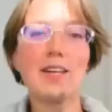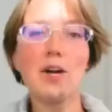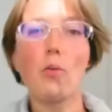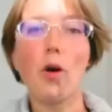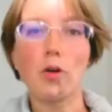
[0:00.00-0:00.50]

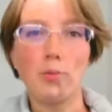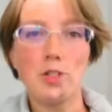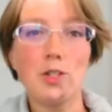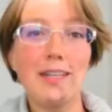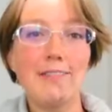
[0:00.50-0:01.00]
welcome
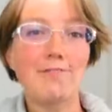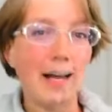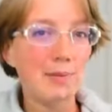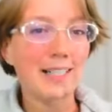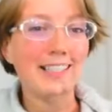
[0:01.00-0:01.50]
to the
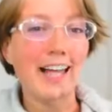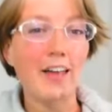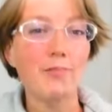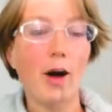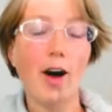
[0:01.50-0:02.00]
Vibrant
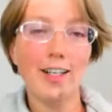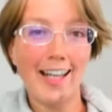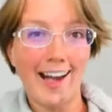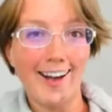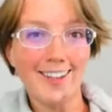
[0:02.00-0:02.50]
Life
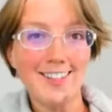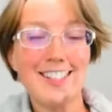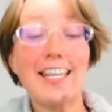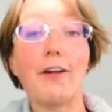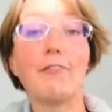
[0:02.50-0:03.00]
podcast,
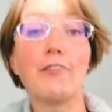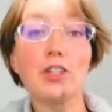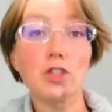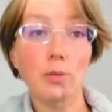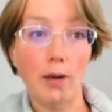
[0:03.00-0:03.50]
the
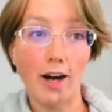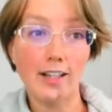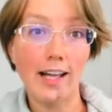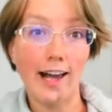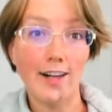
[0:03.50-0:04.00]
official
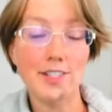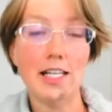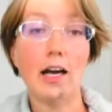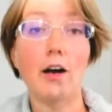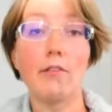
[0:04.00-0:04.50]
podcast
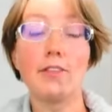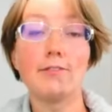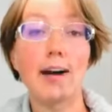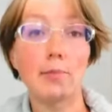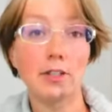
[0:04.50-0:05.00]
of the
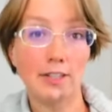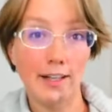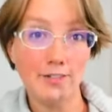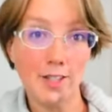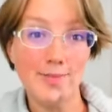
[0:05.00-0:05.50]
Vibrant
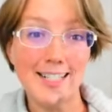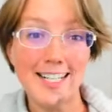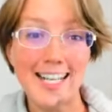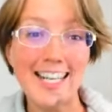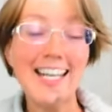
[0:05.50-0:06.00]
Life
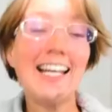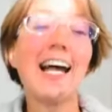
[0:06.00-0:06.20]
community.